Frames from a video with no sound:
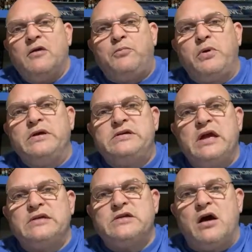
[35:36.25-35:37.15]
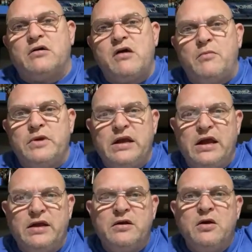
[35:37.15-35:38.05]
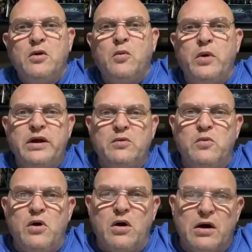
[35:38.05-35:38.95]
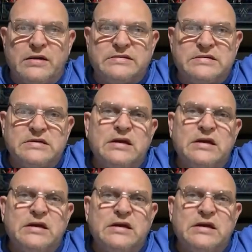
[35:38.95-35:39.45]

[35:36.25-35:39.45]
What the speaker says: Appreciate y'all coming in. We the ones.